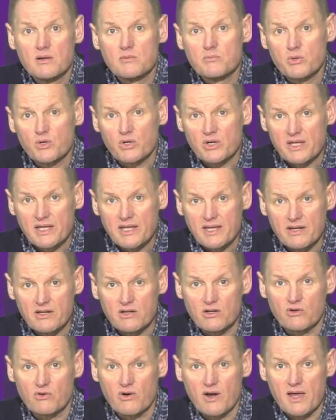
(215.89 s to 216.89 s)
per
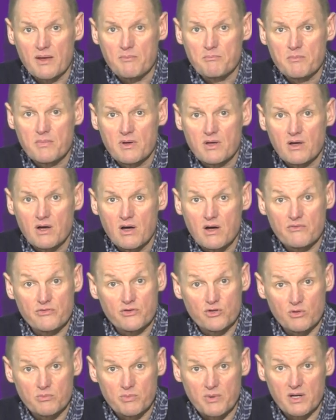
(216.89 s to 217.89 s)
kilogram of
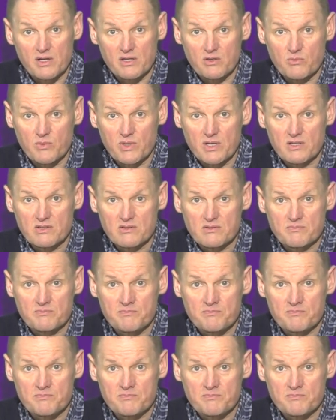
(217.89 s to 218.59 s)
your body weight.